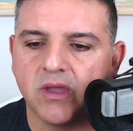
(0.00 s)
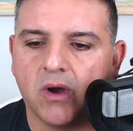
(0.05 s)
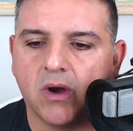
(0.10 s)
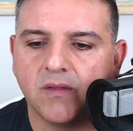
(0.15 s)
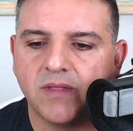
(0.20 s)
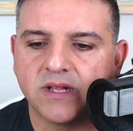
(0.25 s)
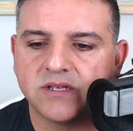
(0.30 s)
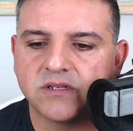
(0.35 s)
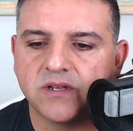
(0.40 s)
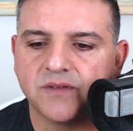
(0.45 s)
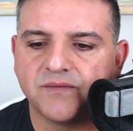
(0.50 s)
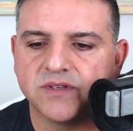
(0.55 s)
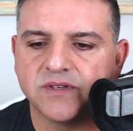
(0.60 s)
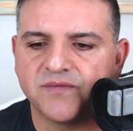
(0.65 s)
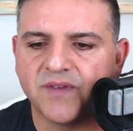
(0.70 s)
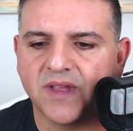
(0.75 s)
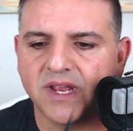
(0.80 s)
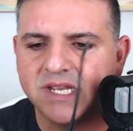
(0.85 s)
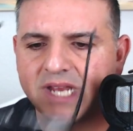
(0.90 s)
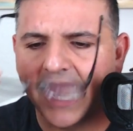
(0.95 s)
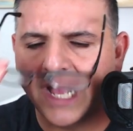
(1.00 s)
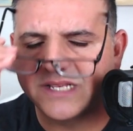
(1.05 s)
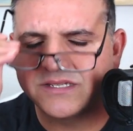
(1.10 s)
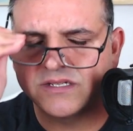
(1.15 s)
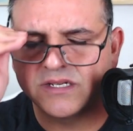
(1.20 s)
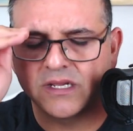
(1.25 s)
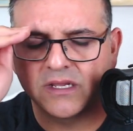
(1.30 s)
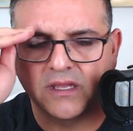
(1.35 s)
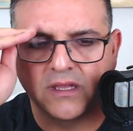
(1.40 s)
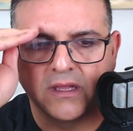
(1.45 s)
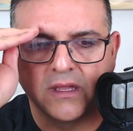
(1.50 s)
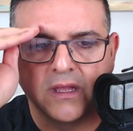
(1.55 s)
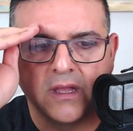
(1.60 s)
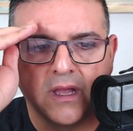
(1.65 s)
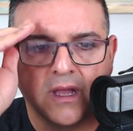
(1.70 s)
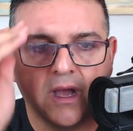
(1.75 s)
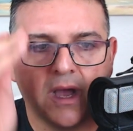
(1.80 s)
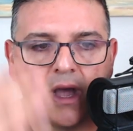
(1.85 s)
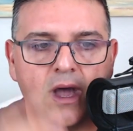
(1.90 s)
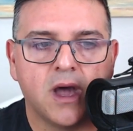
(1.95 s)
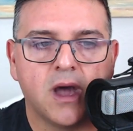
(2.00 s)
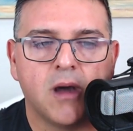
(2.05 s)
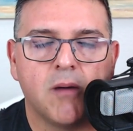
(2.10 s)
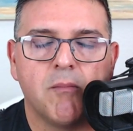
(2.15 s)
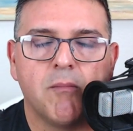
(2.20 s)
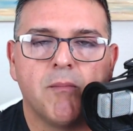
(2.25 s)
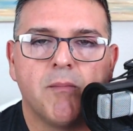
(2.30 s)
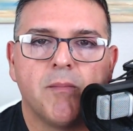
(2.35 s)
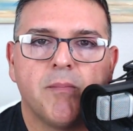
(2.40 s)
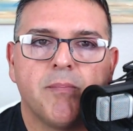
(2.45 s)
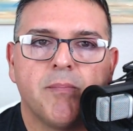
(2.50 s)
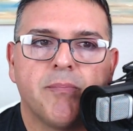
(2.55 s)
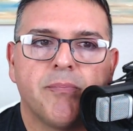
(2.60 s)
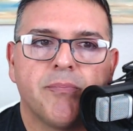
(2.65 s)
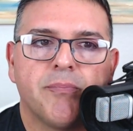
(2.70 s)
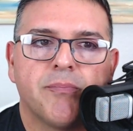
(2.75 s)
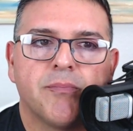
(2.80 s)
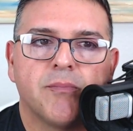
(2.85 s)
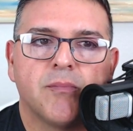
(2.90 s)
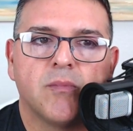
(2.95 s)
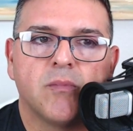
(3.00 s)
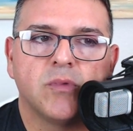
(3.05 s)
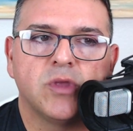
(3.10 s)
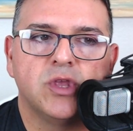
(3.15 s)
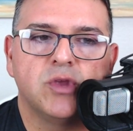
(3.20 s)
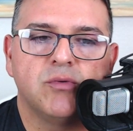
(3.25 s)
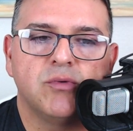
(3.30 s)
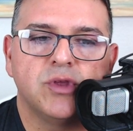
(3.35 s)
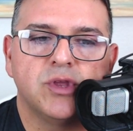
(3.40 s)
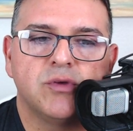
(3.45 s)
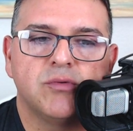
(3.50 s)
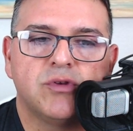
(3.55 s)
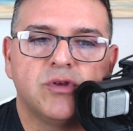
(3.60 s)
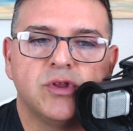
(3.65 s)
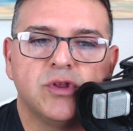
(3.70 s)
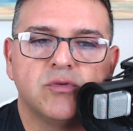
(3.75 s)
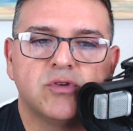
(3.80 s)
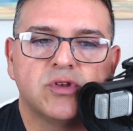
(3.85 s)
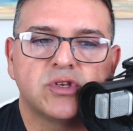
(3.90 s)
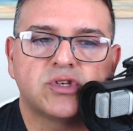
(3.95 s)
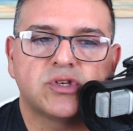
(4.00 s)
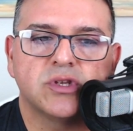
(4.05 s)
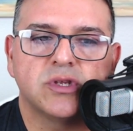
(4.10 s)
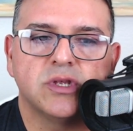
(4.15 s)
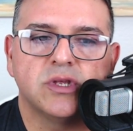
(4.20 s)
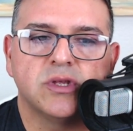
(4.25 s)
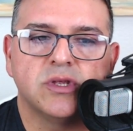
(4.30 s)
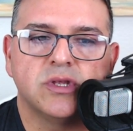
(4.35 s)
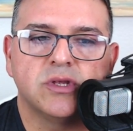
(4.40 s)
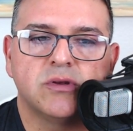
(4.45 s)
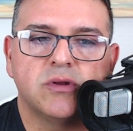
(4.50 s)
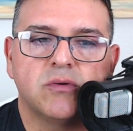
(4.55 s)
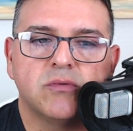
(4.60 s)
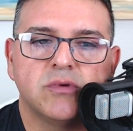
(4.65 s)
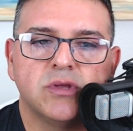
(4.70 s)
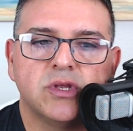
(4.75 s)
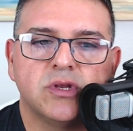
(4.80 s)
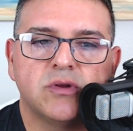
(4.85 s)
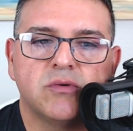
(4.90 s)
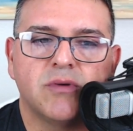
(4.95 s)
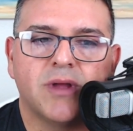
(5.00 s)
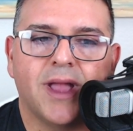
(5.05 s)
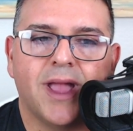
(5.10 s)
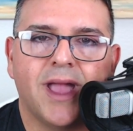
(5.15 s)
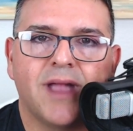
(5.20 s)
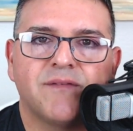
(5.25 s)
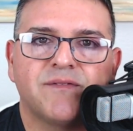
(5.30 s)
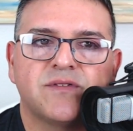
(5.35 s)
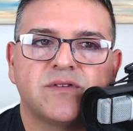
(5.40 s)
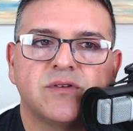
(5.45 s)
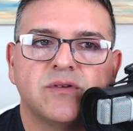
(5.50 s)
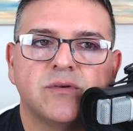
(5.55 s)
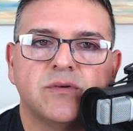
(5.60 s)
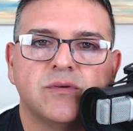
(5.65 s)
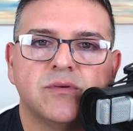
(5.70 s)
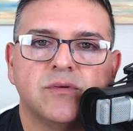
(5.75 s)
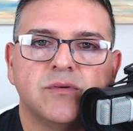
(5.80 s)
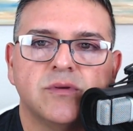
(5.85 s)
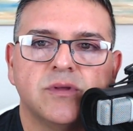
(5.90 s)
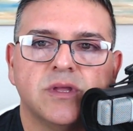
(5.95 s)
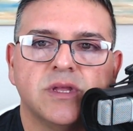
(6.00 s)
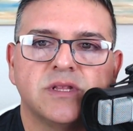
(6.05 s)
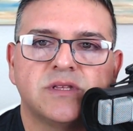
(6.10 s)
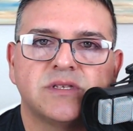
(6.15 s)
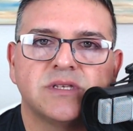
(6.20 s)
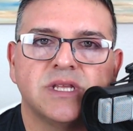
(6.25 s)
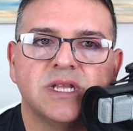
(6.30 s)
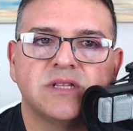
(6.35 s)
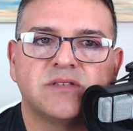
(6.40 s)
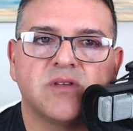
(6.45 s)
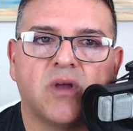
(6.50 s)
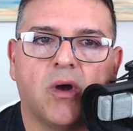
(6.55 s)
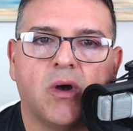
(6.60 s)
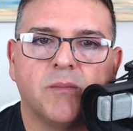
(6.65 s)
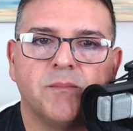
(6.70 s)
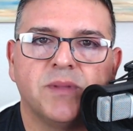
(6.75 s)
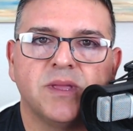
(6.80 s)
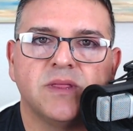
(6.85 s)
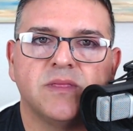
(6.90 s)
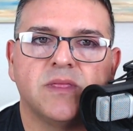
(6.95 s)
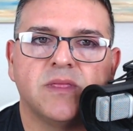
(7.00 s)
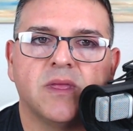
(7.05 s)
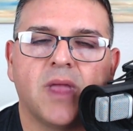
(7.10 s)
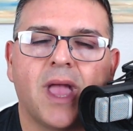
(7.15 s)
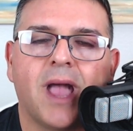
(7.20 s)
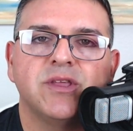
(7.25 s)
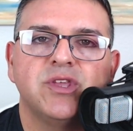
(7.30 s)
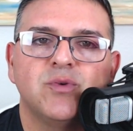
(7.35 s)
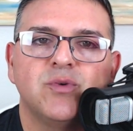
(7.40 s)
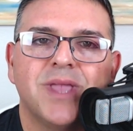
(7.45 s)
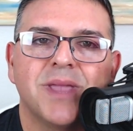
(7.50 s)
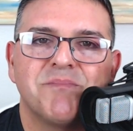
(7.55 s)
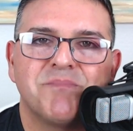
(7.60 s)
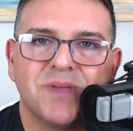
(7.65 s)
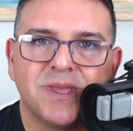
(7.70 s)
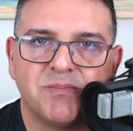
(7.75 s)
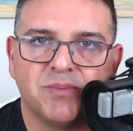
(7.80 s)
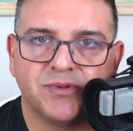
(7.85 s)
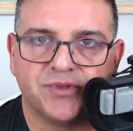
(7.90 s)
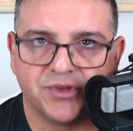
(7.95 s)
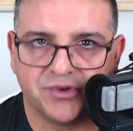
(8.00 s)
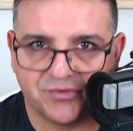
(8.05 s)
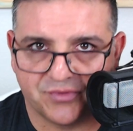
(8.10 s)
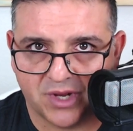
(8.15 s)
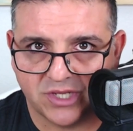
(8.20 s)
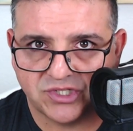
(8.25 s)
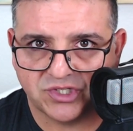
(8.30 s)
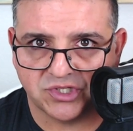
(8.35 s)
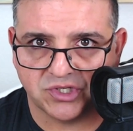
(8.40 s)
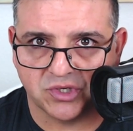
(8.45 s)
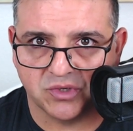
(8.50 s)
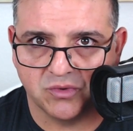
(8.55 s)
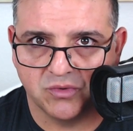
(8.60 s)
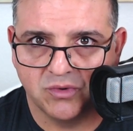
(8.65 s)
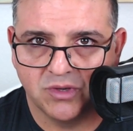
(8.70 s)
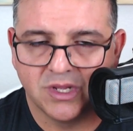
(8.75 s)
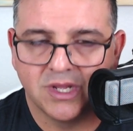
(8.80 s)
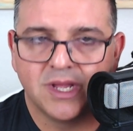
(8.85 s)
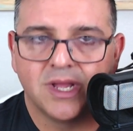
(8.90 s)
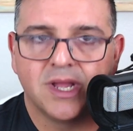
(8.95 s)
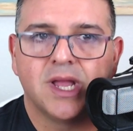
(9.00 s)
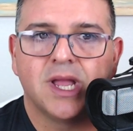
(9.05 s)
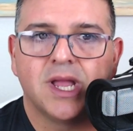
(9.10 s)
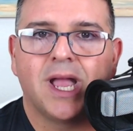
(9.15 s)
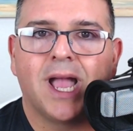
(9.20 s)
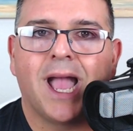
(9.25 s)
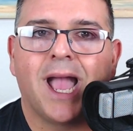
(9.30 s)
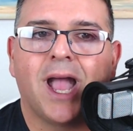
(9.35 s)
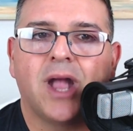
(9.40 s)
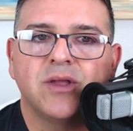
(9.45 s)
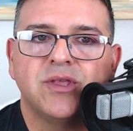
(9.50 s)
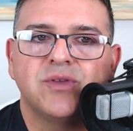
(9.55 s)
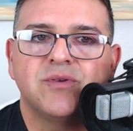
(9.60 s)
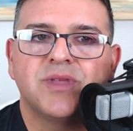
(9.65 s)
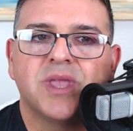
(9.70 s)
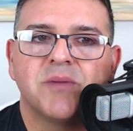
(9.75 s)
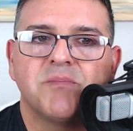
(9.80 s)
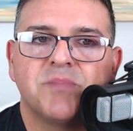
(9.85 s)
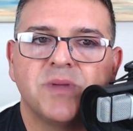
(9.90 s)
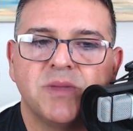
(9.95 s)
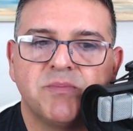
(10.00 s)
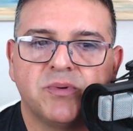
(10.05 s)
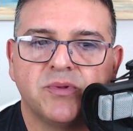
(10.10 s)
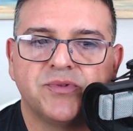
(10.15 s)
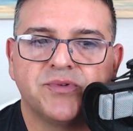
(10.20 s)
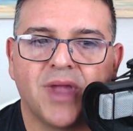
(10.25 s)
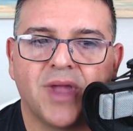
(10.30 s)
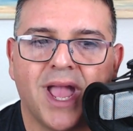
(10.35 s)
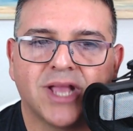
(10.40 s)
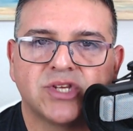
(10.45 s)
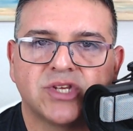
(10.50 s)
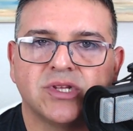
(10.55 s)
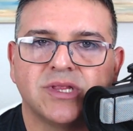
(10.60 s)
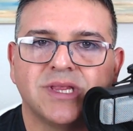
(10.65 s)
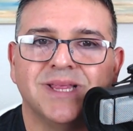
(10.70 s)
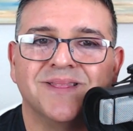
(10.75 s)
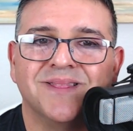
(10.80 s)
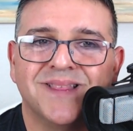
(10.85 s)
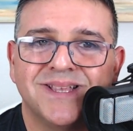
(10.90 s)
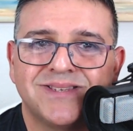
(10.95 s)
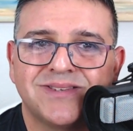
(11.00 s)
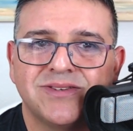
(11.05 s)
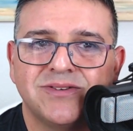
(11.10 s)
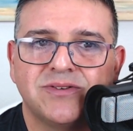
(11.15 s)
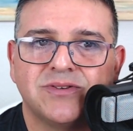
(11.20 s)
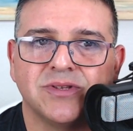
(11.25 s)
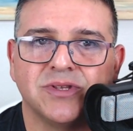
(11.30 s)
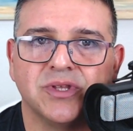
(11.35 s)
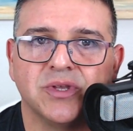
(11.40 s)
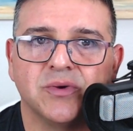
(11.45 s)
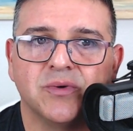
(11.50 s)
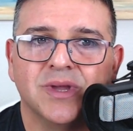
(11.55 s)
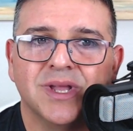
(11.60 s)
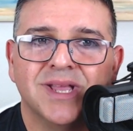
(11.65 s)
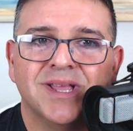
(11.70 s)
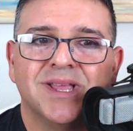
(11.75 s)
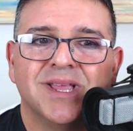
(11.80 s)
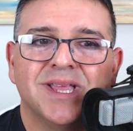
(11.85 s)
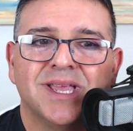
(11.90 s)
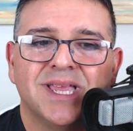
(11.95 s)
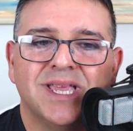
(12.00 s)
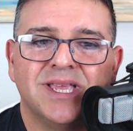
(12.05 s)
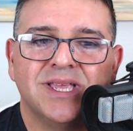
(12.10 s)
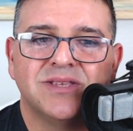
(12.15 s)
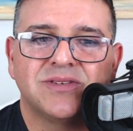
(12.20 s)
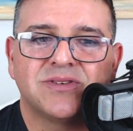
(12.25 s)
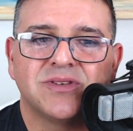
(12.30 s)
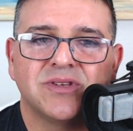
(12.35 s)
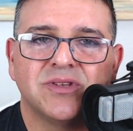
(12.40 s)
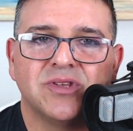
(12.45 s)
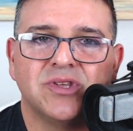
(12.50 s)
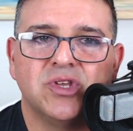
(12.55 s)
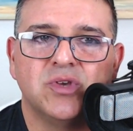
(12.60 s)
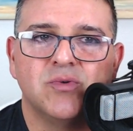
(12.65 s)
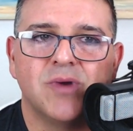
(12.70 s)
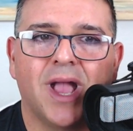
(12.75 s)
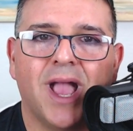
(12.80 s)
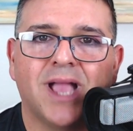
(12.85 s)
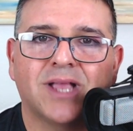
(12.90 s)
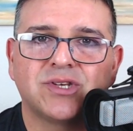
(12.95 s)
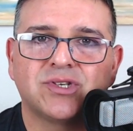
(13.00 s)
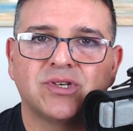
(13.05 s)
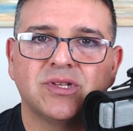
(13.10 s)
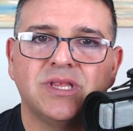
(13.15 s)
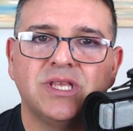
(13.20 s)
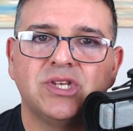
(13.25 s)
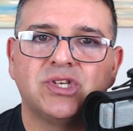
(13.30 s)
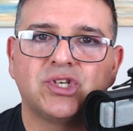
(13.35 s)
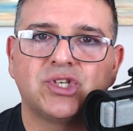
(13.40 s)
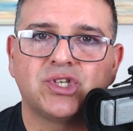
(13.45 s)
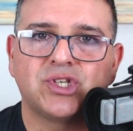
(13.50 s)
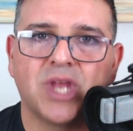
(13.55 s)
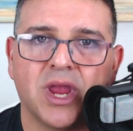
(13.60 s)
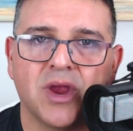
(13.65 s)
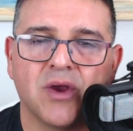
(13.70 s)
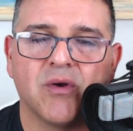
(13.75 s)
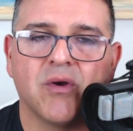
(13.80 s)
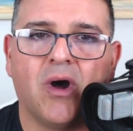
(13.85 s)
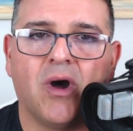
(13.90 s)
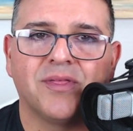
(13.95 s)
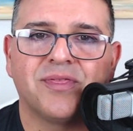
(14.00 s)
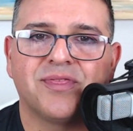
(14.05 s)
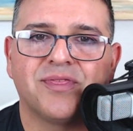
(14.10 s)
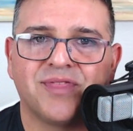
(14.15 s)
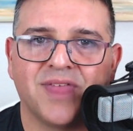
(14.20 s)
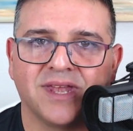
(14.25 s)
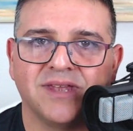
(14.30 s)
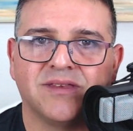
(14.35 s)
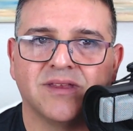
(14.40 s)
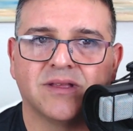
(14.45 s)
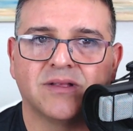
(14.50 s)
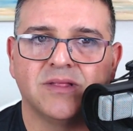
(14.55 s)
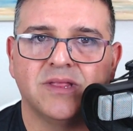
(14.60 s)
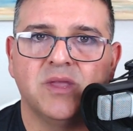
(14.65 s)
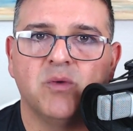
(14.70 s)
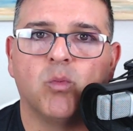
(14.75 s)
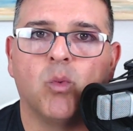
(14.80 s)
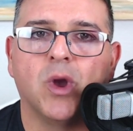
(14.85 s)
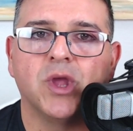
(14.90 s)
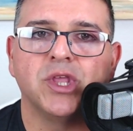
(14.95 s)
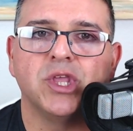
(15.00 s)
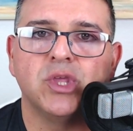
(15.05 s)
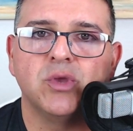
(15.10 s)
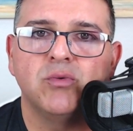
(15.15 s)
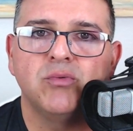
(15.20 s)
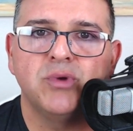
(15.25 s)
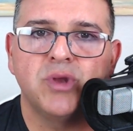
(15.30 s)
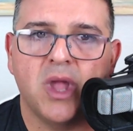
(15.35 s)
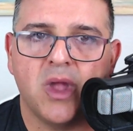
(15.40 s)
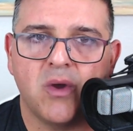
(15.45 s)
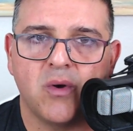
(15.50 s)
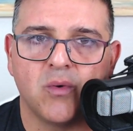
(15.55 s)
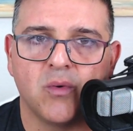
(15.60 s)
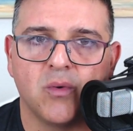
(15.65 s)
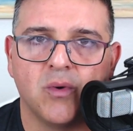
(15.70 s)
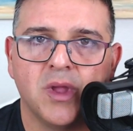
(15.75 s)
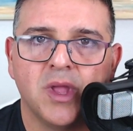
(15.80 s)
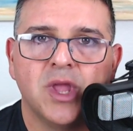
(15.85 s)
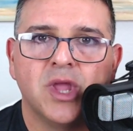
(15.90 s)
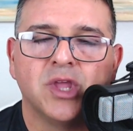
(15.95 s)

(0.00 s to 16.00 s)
All that stuff is fantastic. Um, you you you just you don't you don't have to. It's it's all be, the, how you get people to trust you, how you get people to actually listen to you, is you actually share authentically what you know.